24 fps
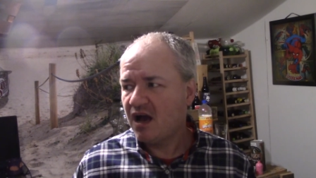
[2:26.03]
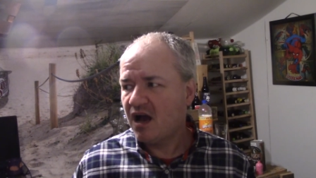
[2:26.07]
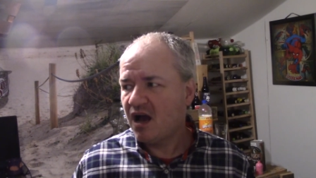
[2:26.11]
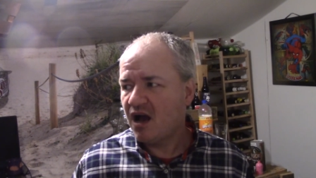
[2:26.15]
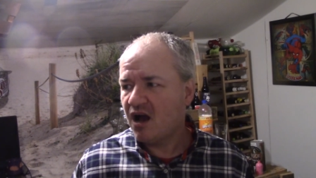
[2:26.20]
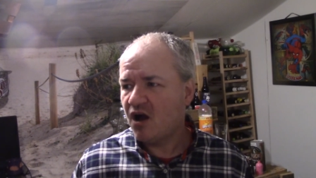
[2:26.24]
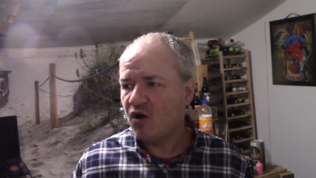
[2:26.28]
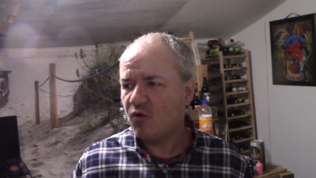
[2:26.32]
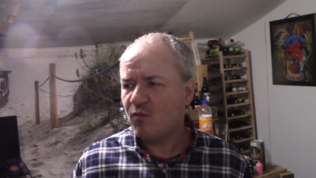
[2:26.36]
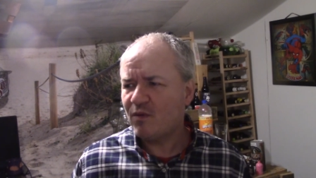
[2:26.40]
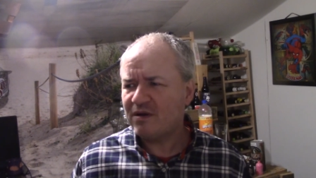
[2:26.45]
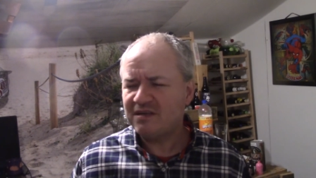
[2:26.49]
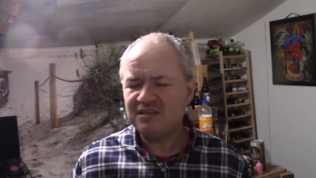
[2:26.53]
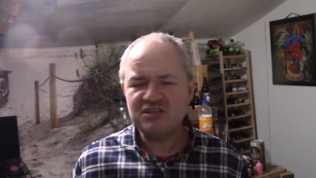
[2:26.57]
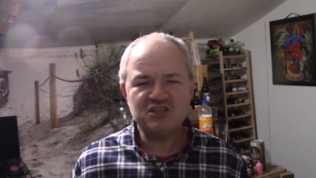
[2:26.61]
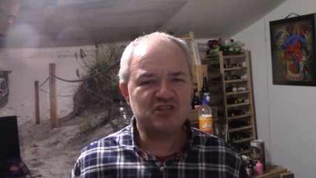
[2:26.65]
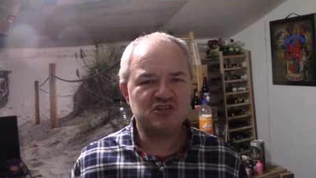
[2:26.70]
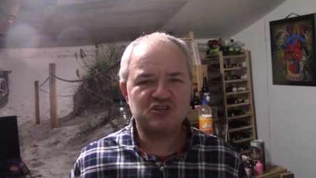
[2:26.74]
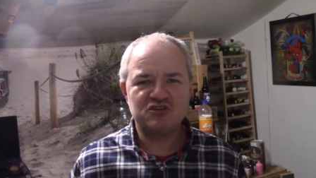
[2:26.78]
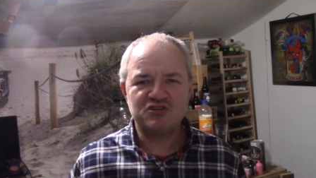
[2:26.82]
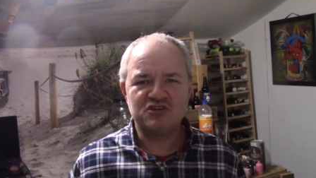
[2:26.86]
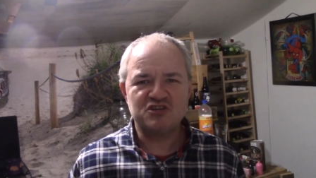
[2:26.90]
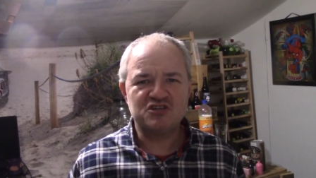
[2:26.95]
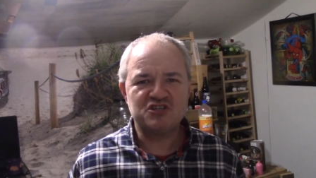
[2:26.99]
Uh, when did you
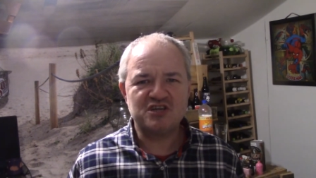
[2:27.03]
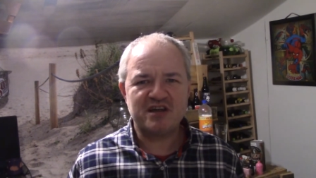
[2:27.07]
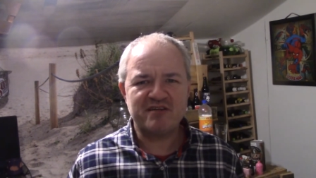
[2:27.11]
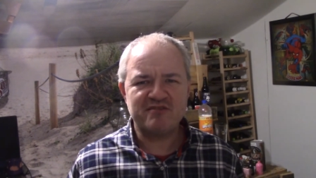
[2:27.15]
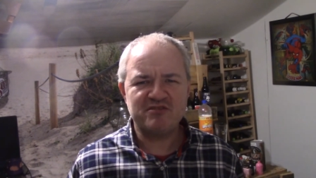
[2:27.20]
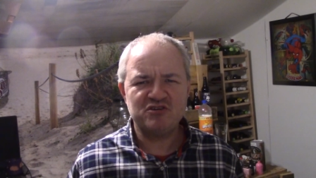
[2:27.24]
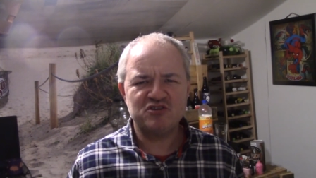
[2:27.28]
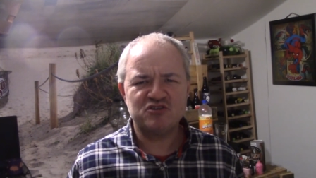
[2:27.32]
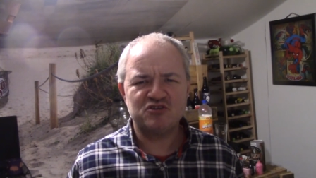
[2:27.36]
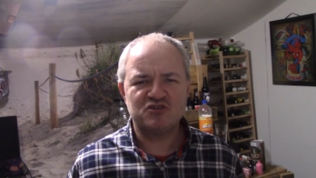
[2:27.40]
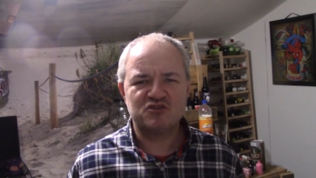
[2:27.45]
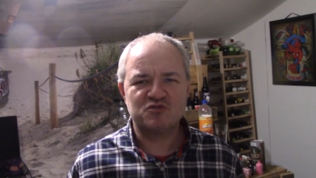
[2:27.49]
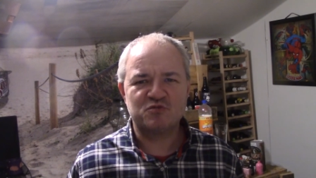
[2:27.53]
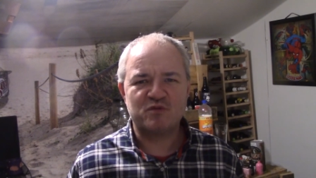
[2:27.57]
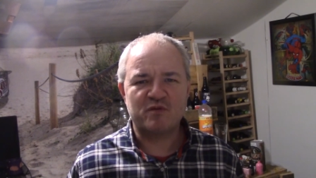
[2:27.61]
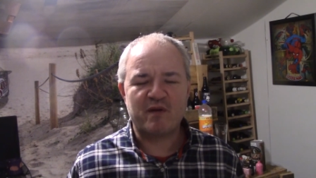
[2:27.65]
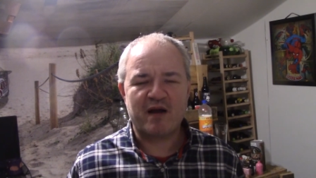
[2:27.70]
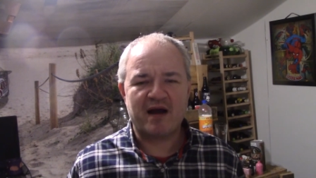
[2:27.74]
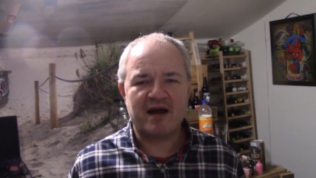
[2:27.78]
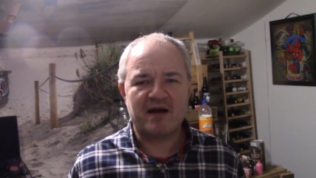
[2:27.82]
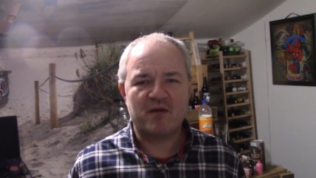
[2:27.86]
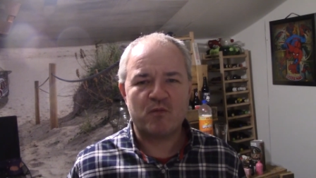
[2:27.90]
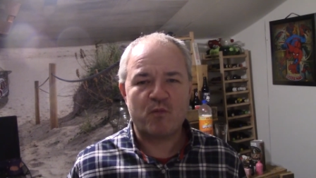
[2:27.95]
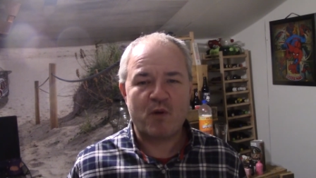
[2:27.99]
do your cherry juice
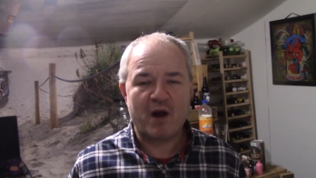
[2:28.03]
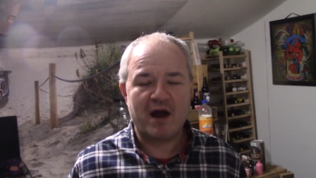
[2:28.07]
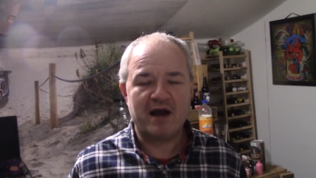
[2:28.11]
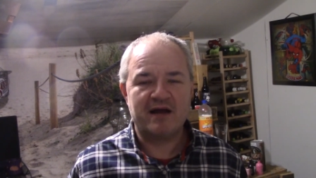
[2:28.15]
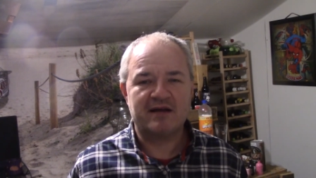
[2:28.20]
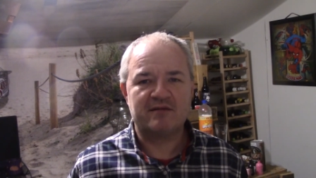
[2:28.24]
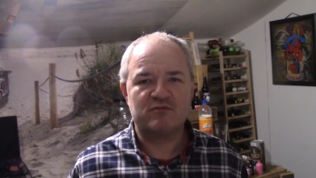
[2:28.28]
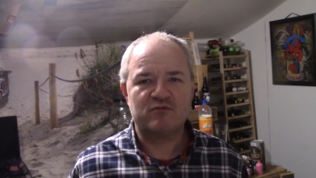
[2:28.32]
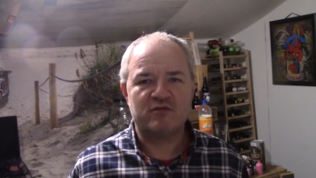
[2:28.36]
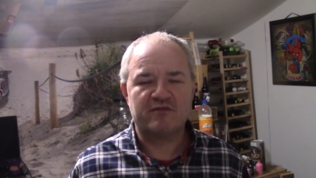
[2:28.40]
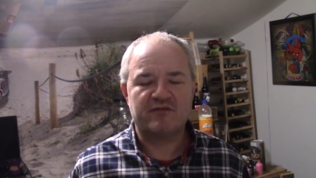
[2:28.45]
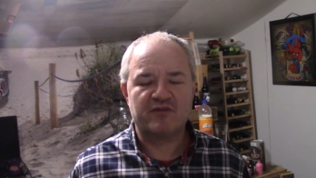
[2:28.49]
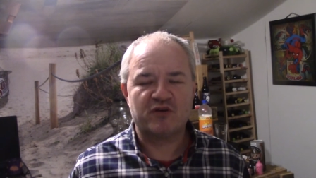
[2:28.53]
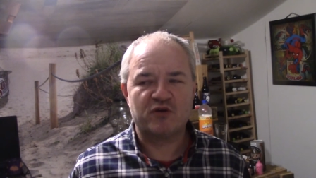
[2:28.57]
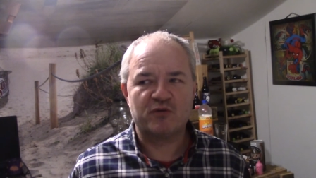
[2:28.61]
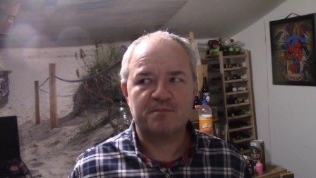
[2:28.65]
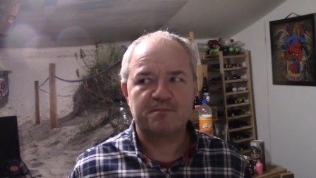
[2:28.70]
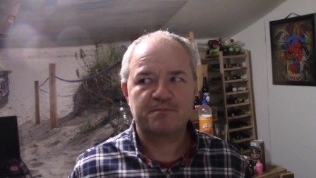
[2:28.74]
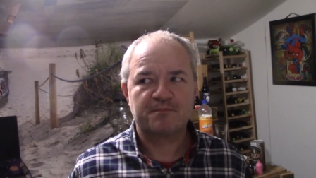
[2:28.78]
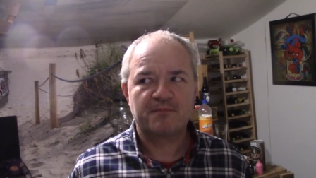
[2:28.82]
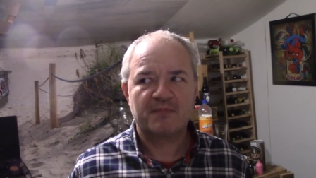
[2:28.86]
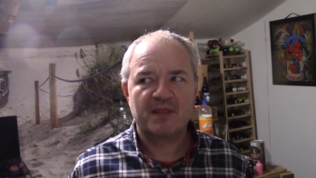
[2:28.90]
wine review?